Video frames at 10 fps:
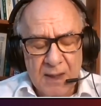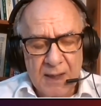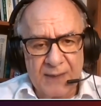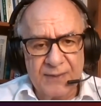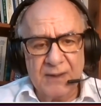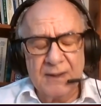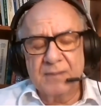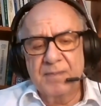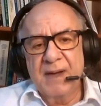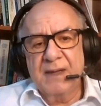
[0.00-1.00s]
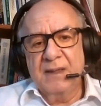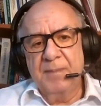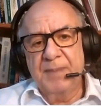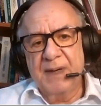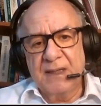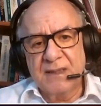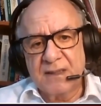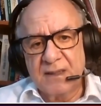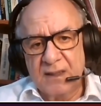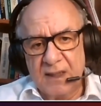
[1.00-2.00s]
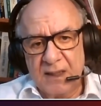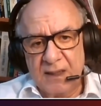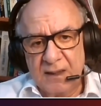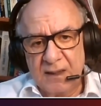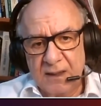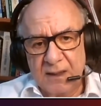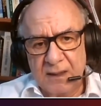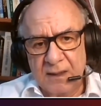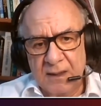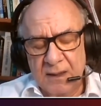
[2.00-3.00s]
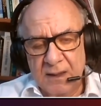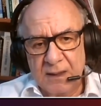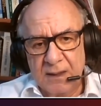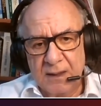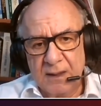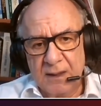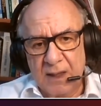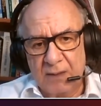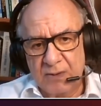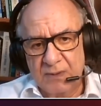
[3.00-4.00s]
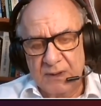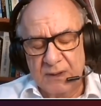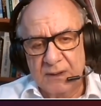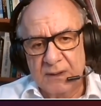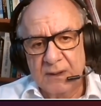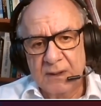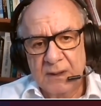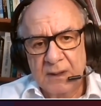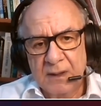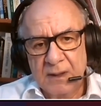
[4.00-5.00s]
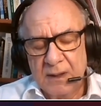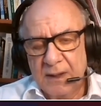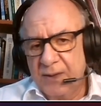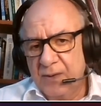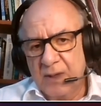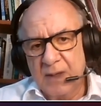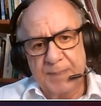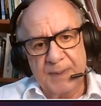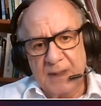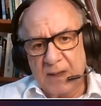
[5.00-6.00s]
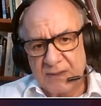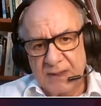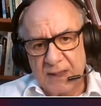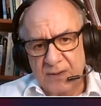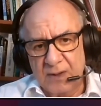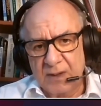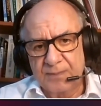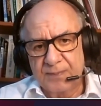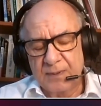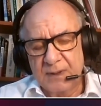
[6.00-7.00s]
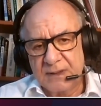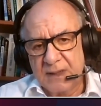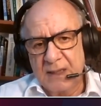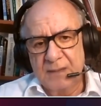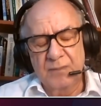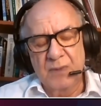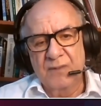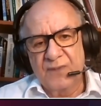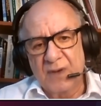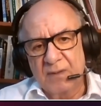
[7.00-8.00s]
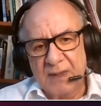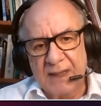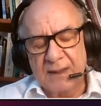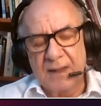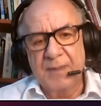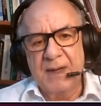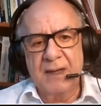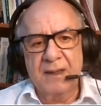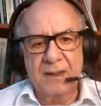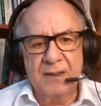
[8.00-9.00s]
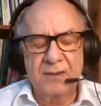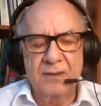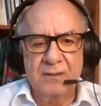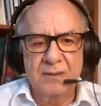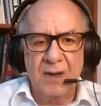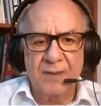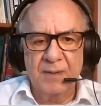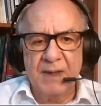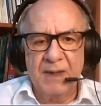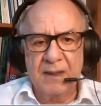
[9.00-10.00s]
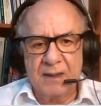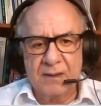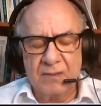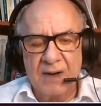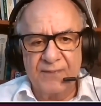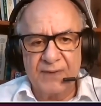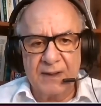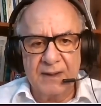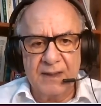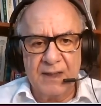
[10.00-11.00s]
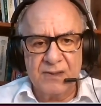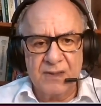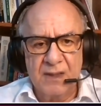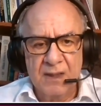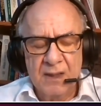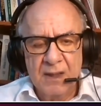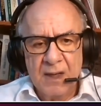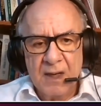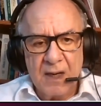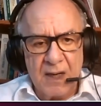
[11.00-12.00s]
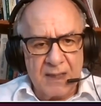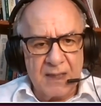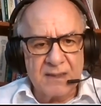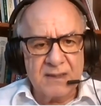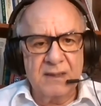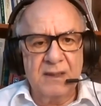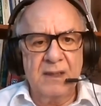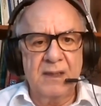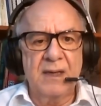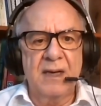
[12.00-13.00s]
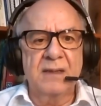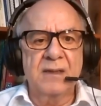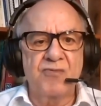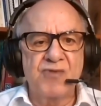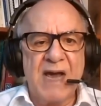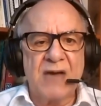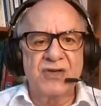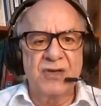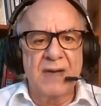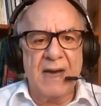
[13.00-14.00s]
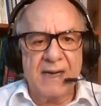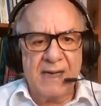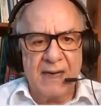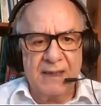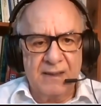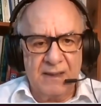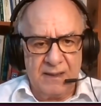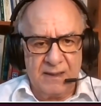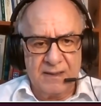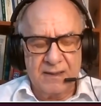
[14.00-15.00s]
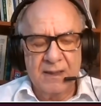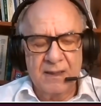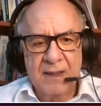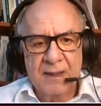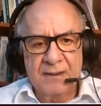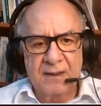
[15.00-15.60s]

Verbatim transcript: I think that many debates today in uh, in our world, in Europe and outside Europe, as I move from Latin America to North America to Africa and Asia, I can see that reactionary ideas, the